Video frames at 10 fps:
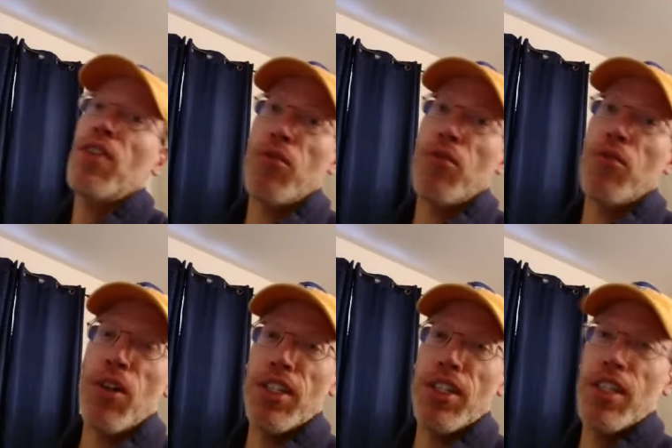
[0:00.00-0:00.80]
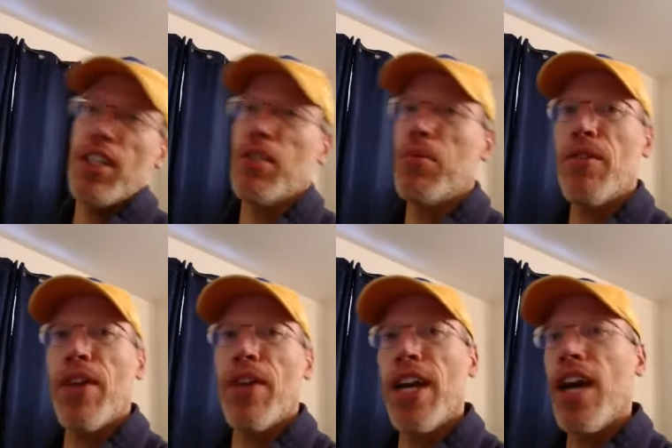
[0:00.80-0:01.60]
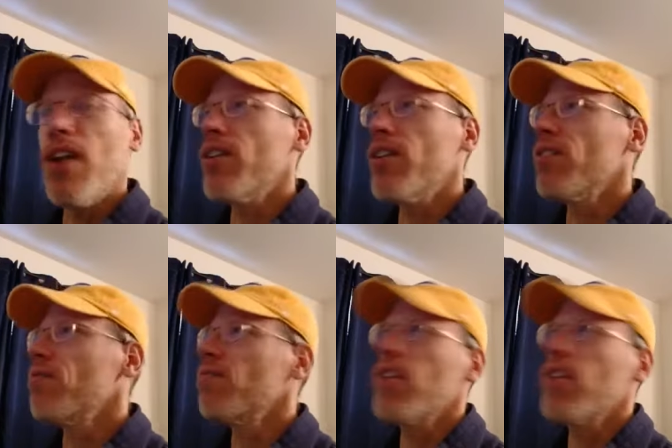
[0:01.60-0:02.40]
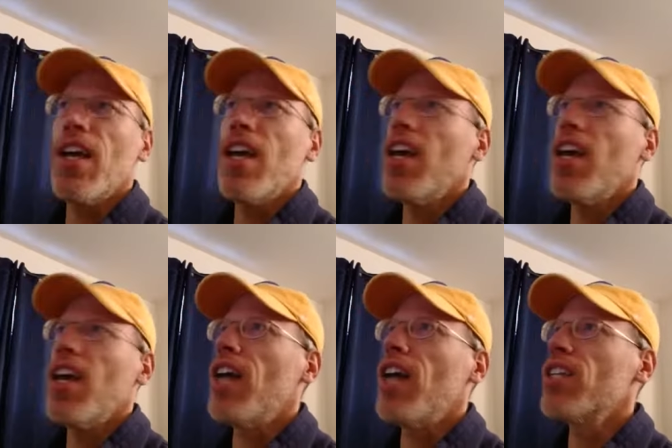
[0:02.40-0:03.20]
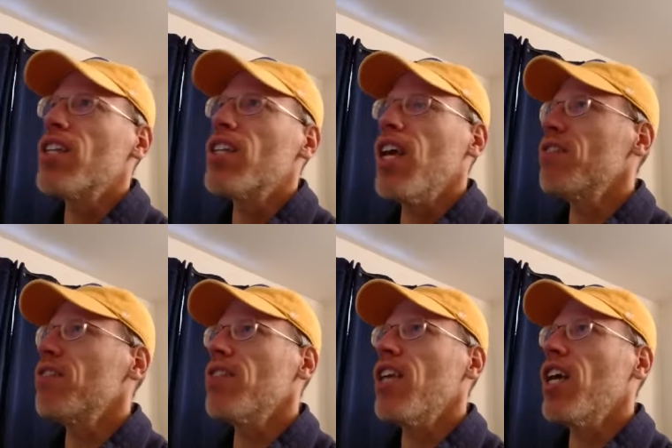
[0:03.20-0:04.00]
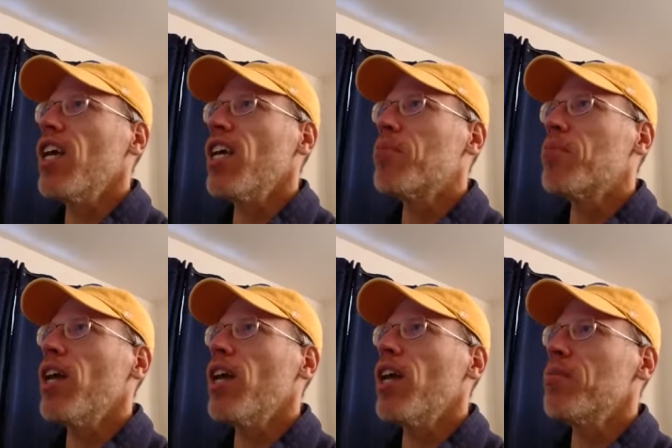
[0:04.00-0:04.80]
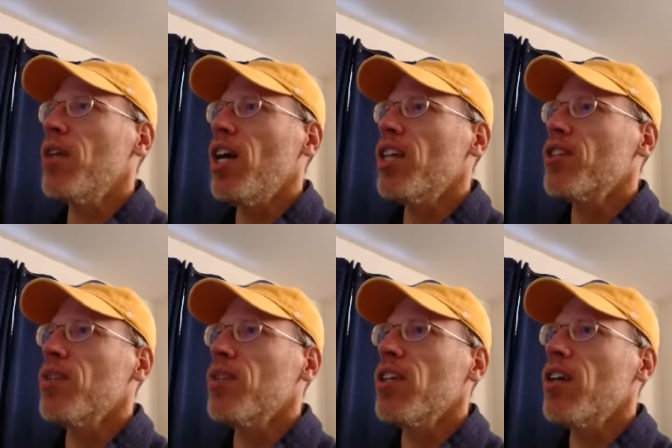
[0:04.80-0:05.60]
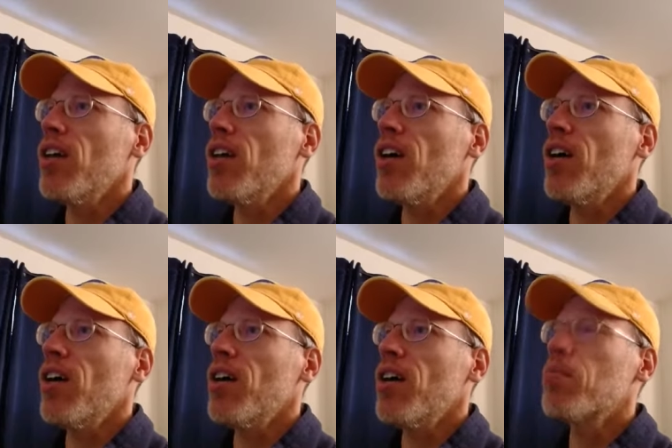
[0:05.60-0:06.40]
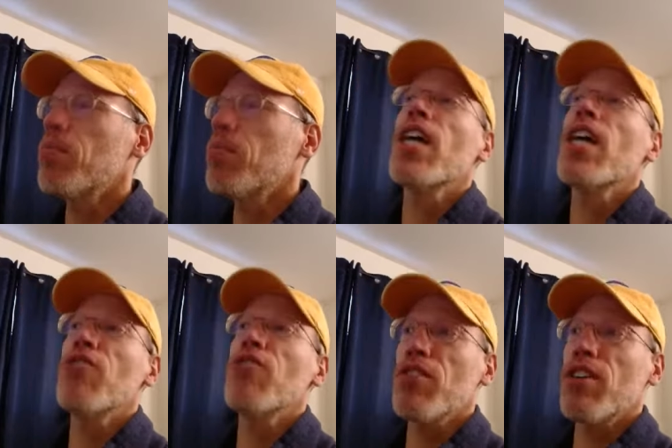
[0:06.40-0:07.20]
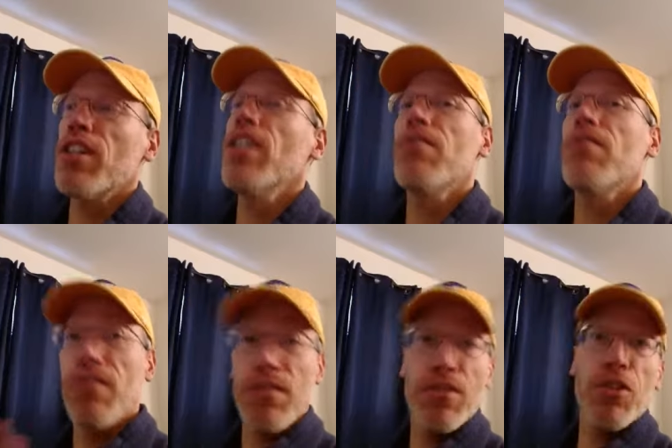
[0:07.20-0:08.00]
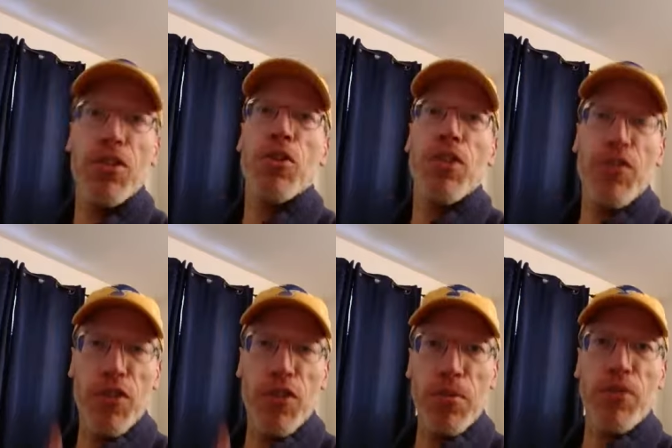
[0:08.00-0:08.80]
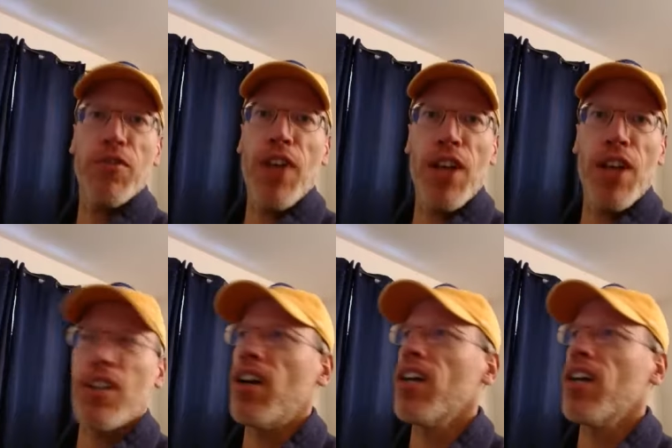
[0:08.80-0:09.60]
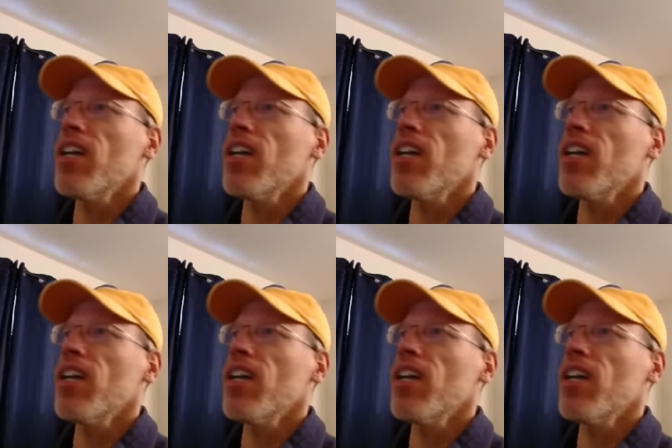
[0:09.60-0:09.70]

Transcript: goalies at this point right now, and I just can't can't get a break to be honest with you. Um, Marc-Andre Fleury, who if you've been following along,